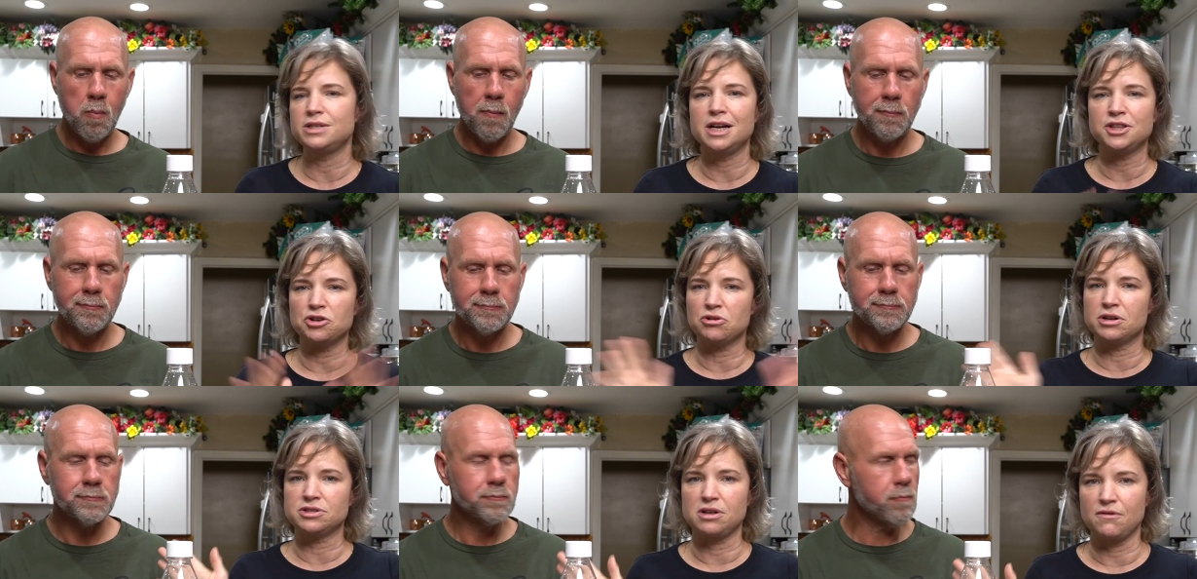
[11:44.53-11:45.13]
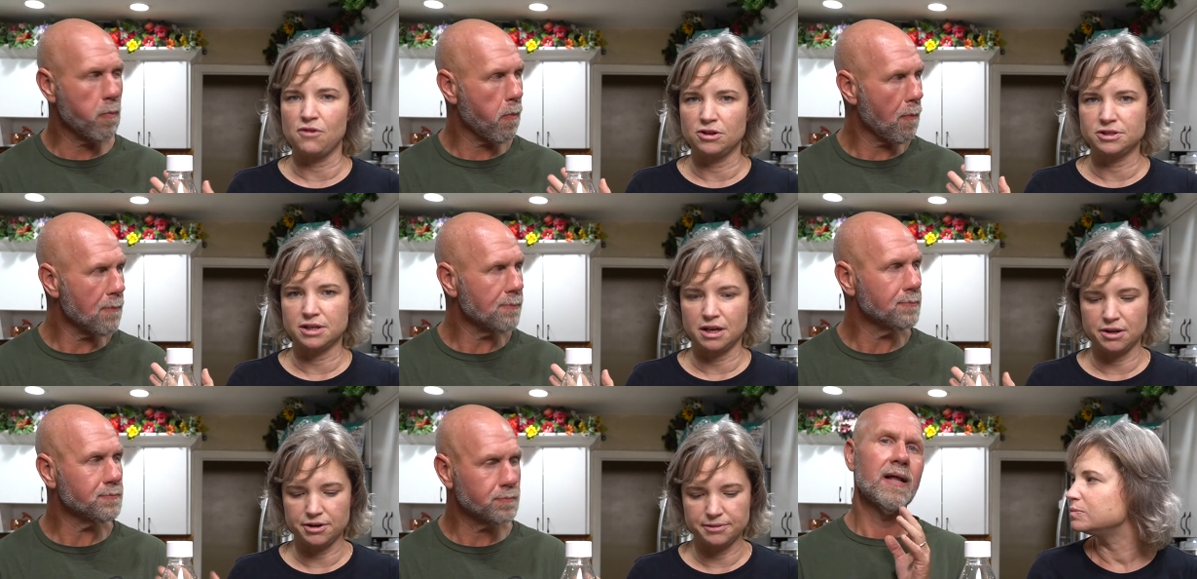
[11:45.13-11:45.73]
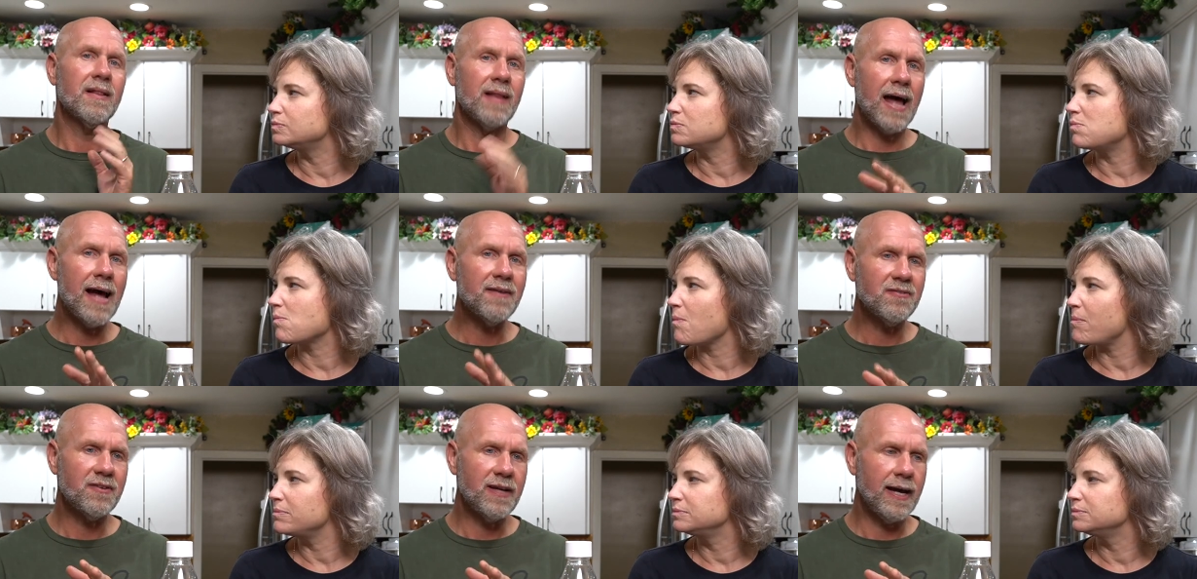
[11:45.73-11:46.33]
Speaker 1: take the crust off altogether.
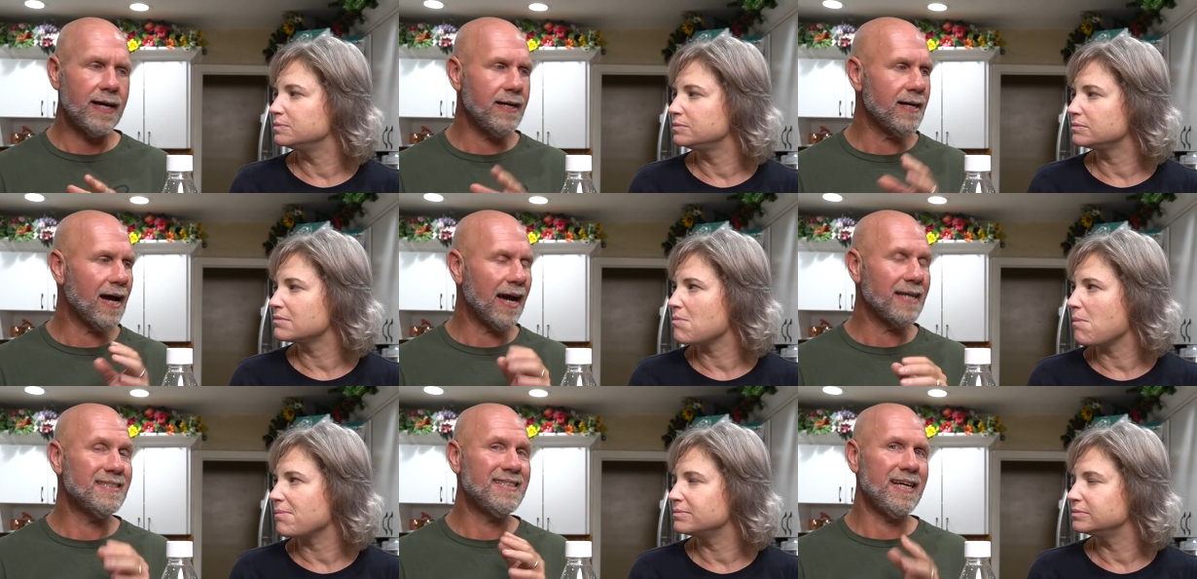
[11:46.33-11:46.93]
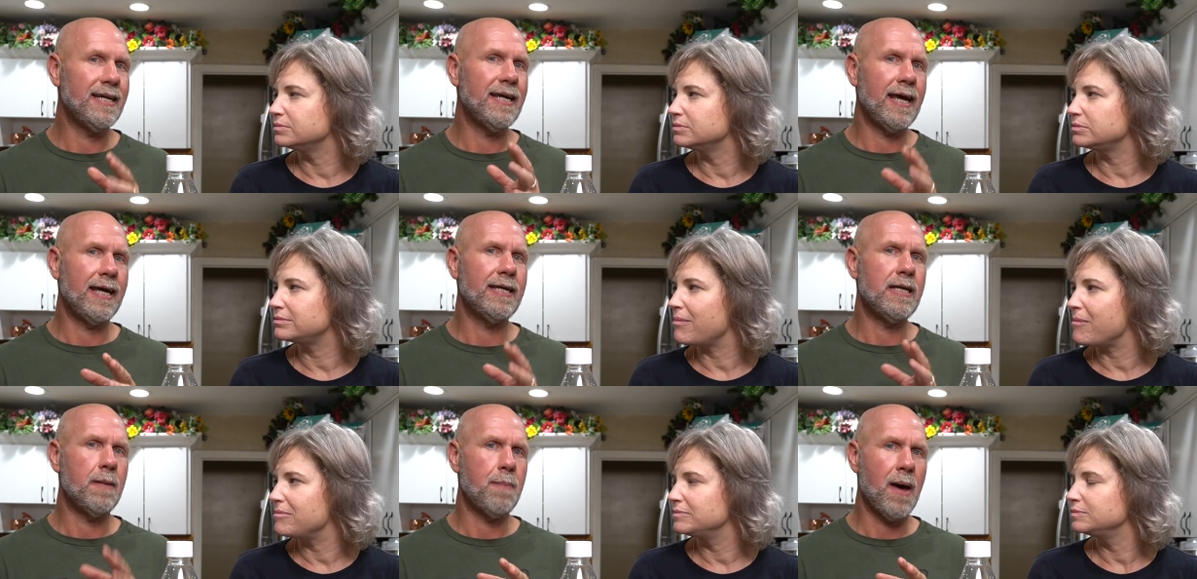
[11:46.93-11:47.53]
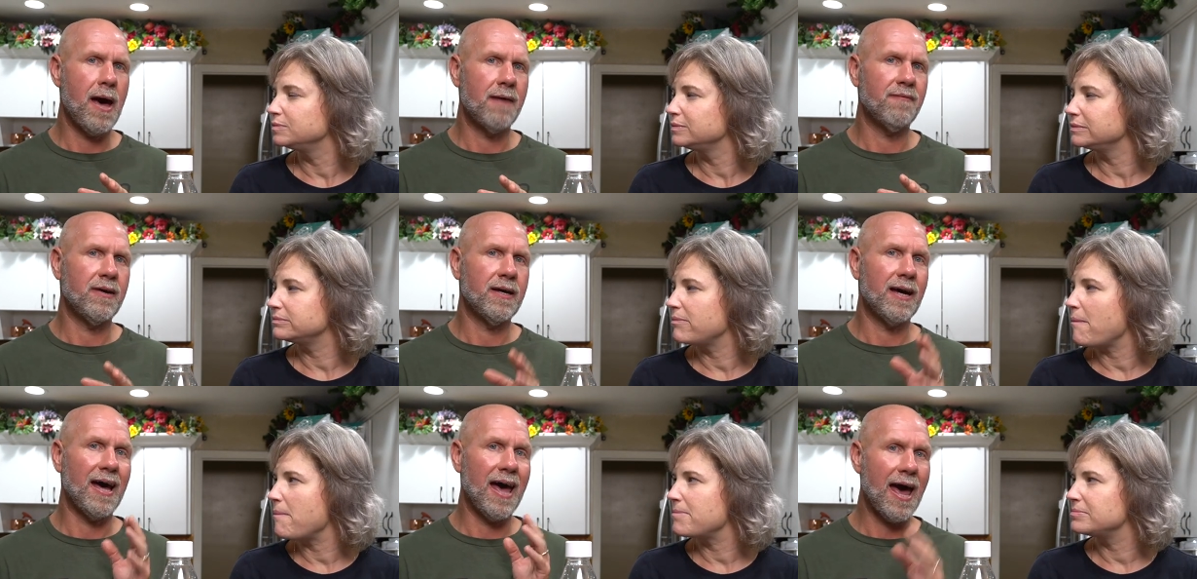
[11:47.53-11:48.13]
Last night, I did end up
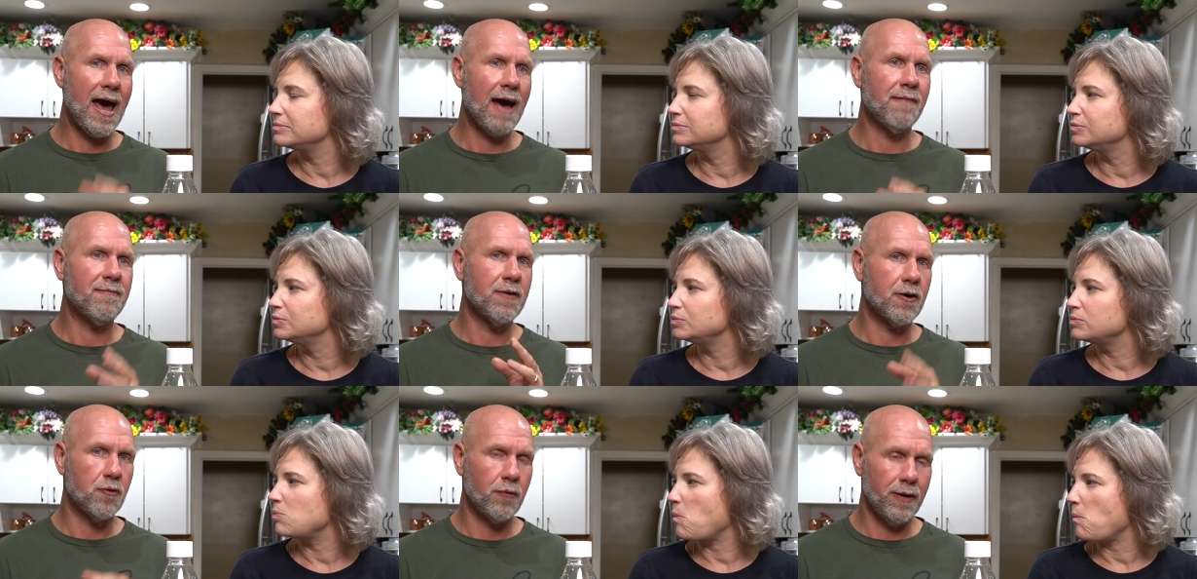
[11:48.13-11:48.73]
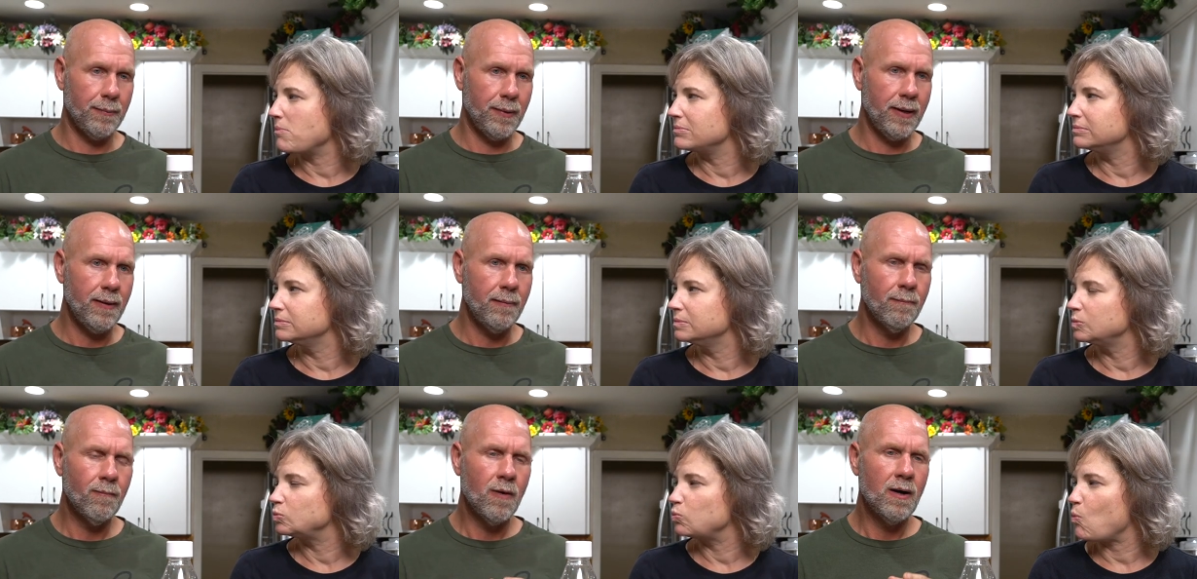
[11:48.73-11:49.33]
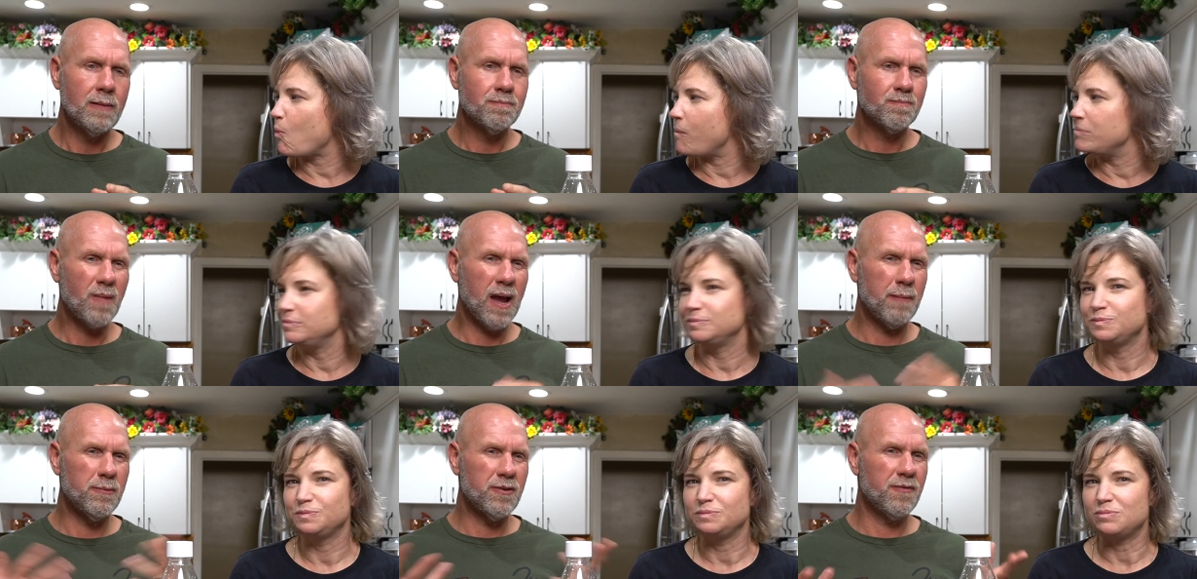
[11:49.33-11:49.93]
having a half a creamy.
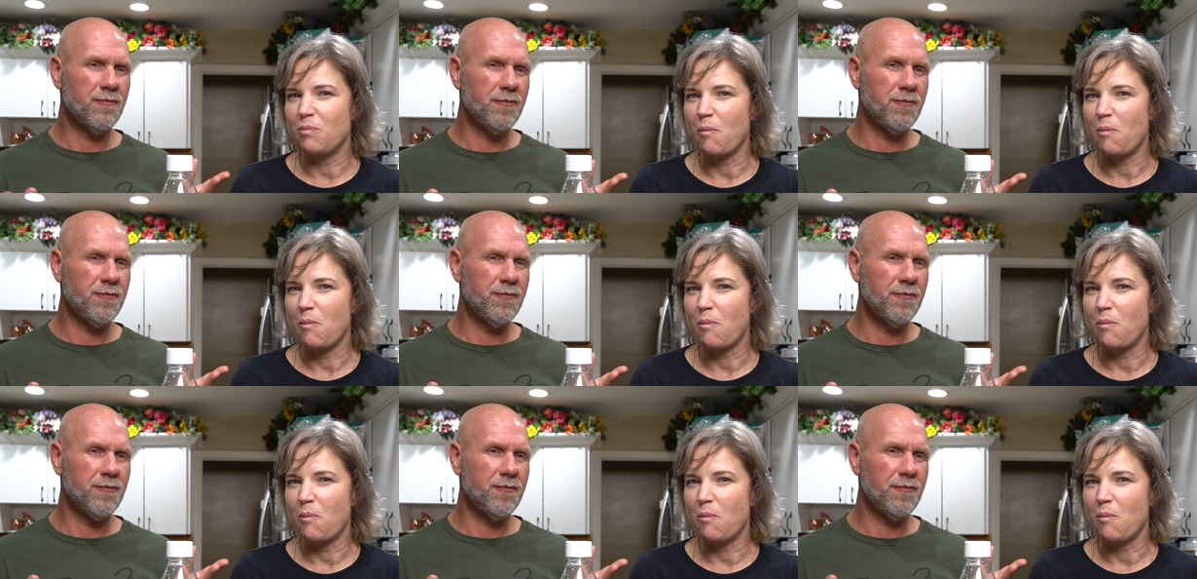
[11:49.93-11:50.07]
I was